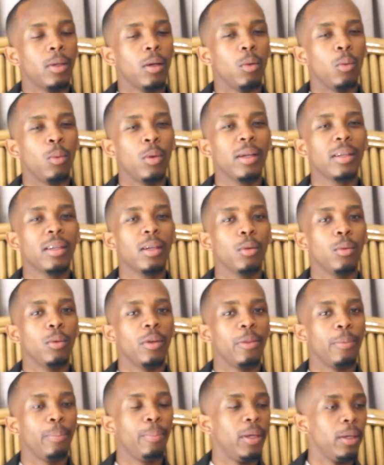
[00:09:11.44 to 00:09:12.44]
Working
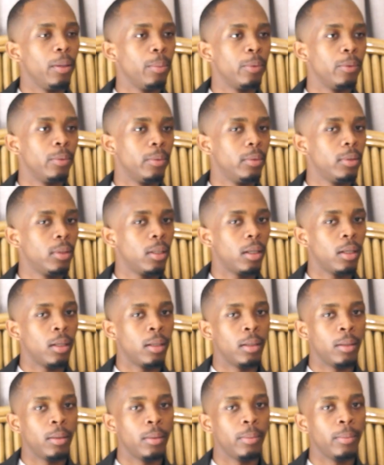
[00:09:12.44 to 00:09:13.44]
with people,
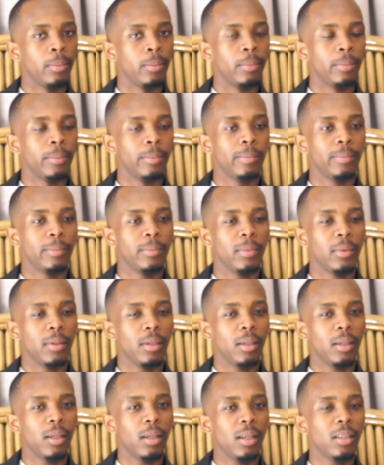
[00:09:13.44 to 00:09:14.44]

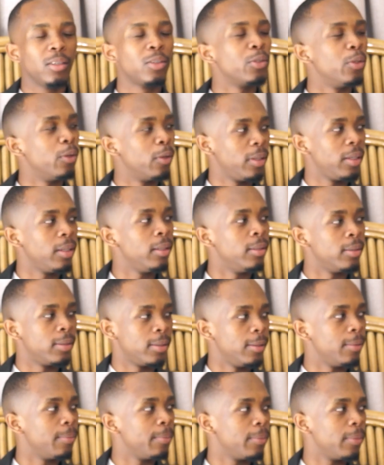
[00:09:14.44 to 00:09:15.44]
it's not
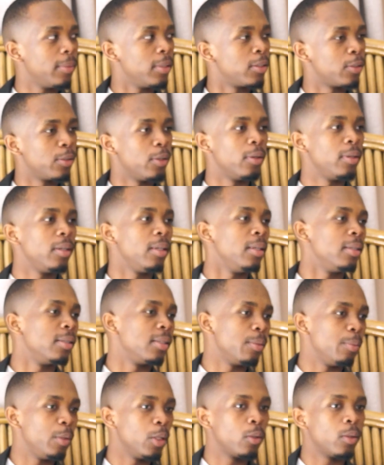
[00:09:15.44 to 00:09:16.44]
easy. It's not
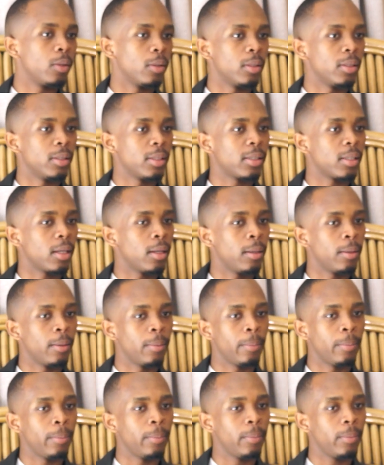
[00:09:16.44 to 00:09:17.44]
easy because
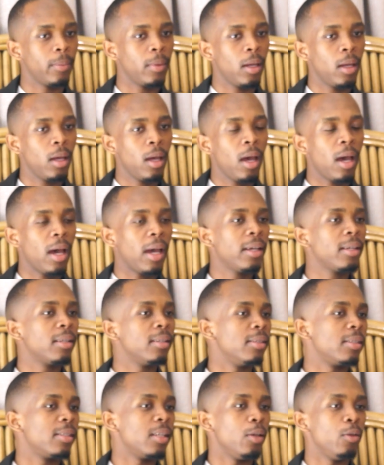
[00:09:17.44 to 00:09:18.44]
I
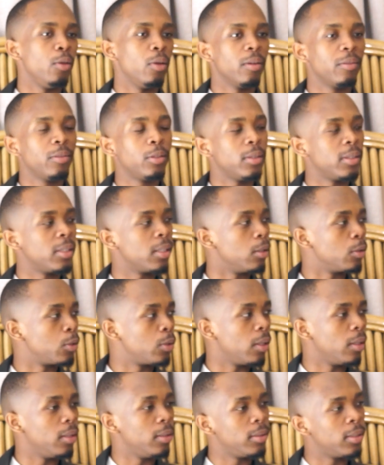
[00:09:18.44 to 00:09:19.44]
can say you have to sell
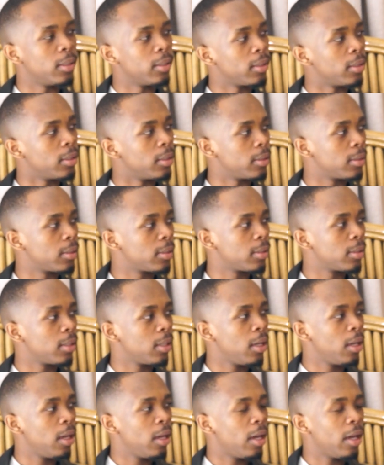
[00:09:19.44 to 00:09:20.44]
20 tickets
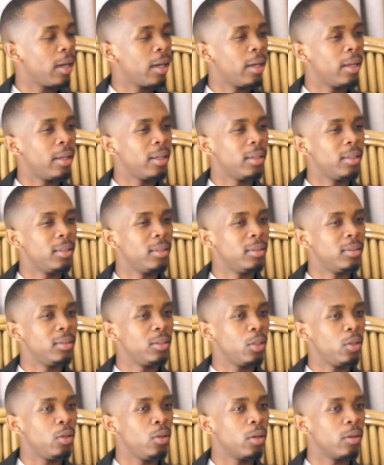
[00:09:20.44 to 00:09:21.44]
and
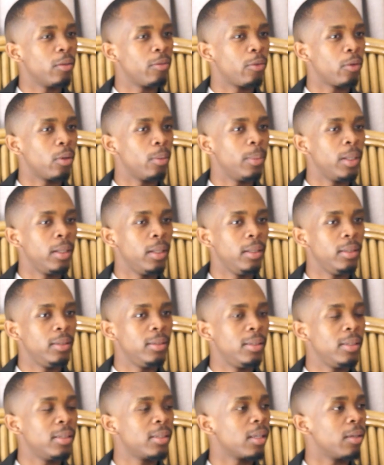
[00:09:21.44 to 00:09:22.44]
you're from a
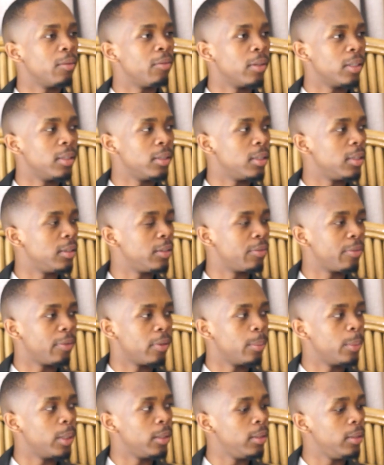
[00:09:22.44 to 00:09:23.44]
disadvantaged
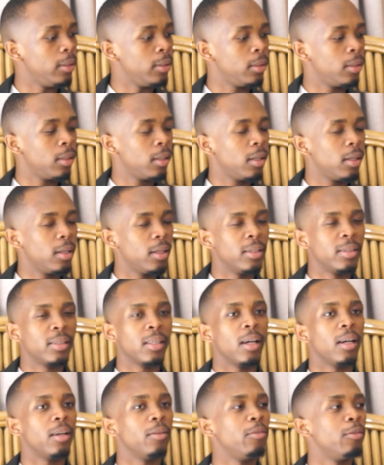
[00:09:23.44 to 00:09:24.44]
family. It's
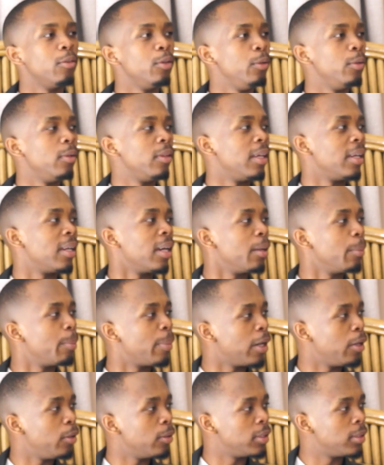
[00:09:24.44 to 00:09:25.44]
hard for you, they can't
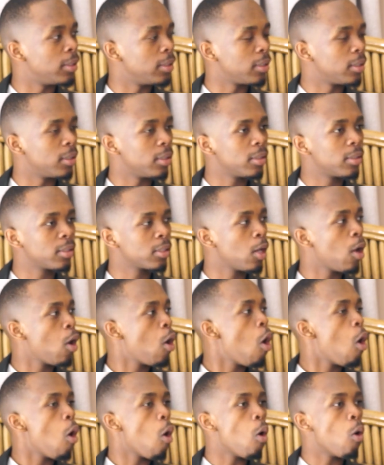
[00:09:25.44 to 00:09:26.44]
buy your tickets,
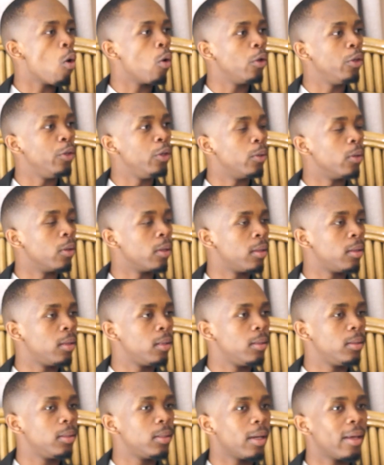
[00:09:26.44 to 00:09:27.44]
or you're not
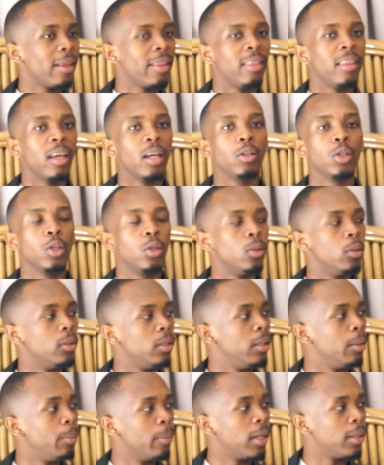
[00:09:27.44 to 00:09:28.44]
that good
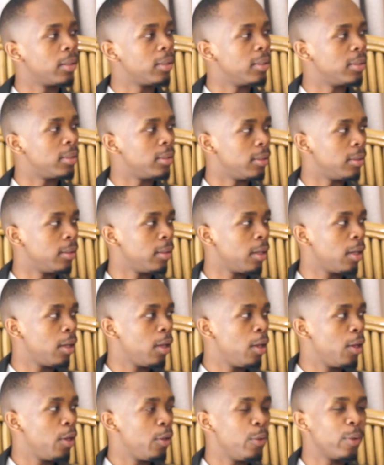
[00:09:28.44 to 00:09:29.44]
in marketing,
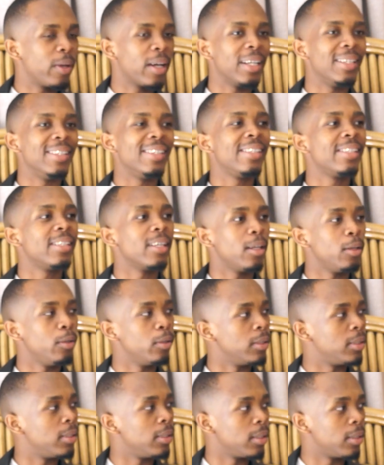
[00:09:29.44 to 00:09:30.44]
you can sell
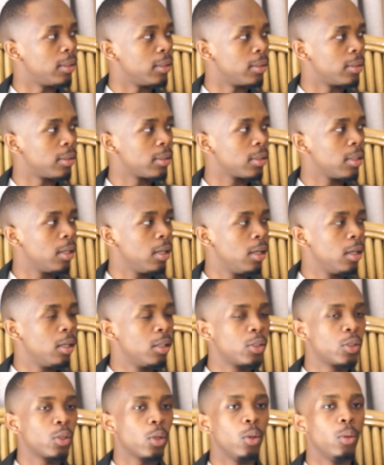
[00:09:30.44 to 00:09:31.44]
your tickets.
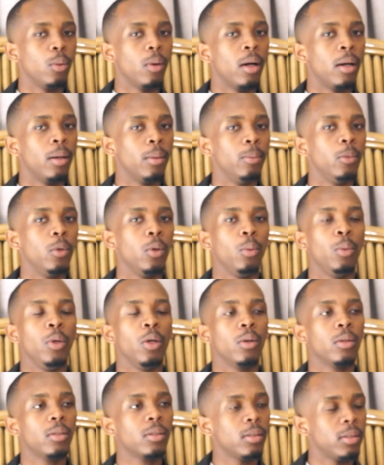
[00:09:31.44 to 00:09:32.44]
So we're
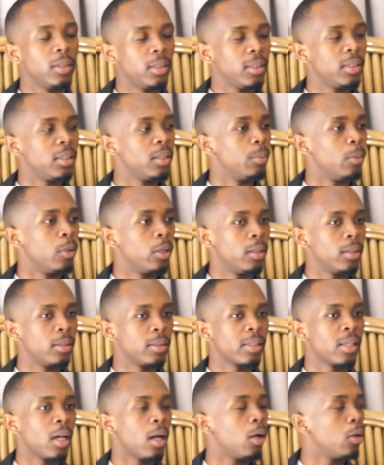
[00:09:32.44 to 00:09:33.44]
also teaching
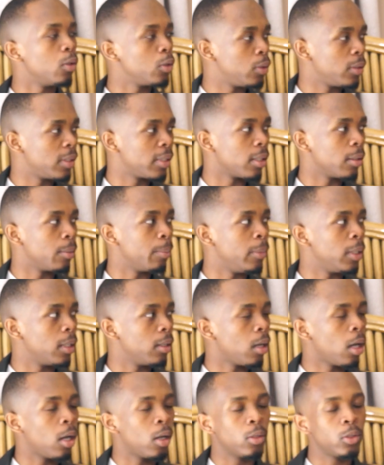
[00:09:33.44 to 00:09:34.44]
models how to sell
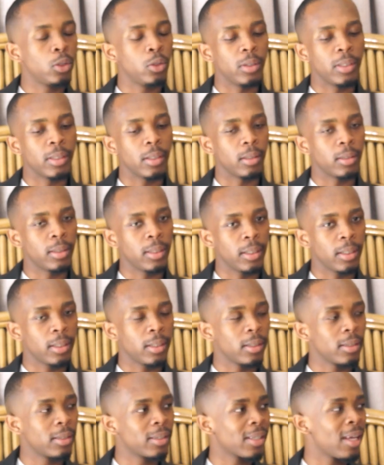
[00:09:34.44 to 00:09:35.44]

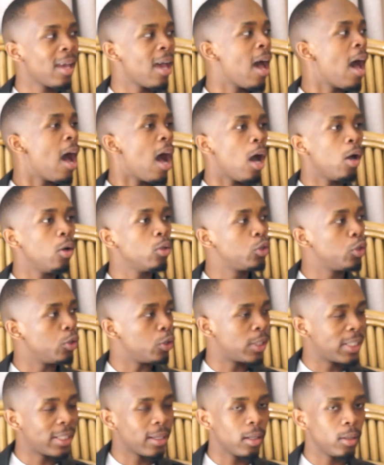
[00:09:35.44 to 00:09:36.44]
tickets, how to
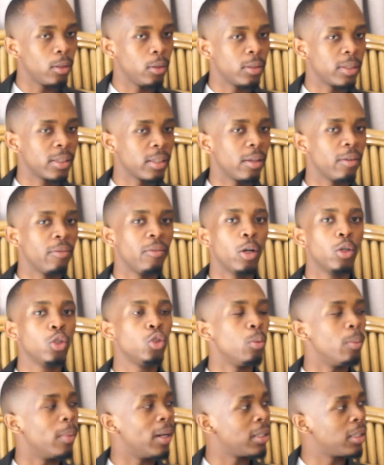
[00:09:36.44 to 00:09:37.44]
sell yourself, how
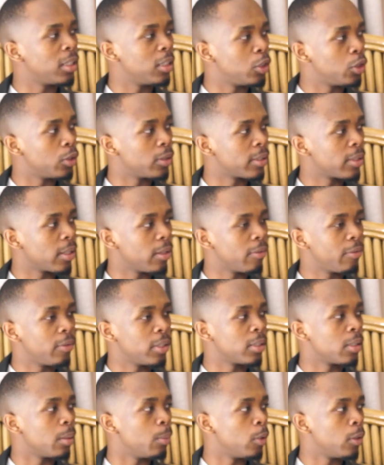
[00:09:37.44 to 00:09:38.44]
to market yourself
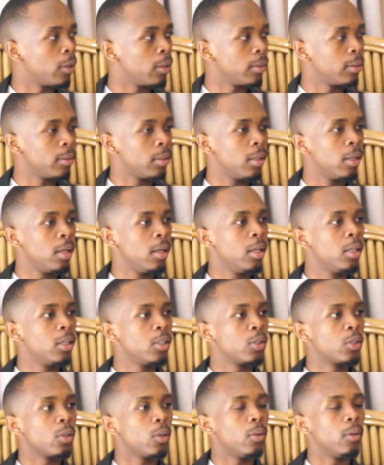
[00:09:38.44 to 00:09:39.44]
as a model.
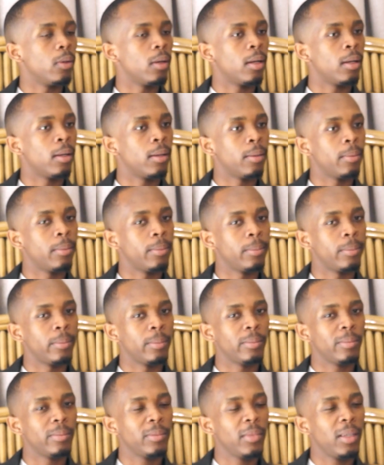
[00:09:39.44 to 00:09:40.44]

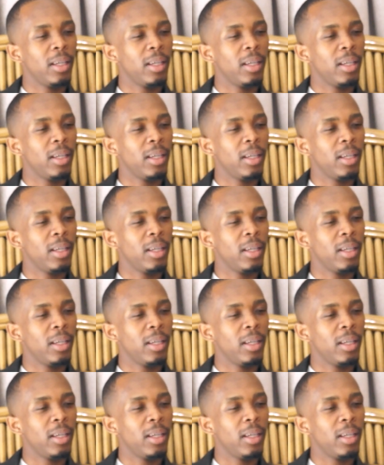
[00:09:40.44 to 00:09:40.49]
So